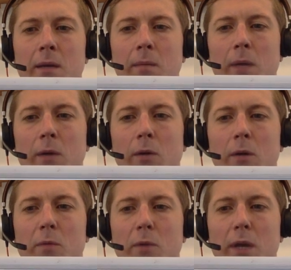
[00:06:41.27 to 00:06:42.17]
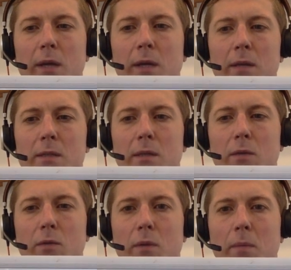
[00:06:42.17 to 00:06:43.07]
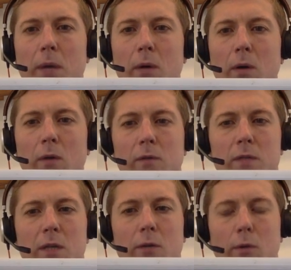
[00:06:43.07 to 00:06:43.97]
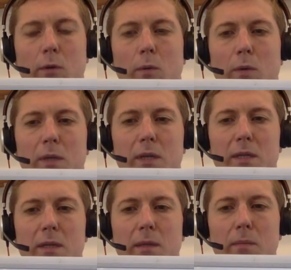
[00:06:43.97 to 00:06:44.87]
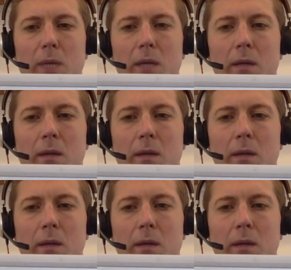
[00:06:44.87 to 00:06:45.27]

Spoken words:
Macaulay brackets, to the power of 0. What does that mean?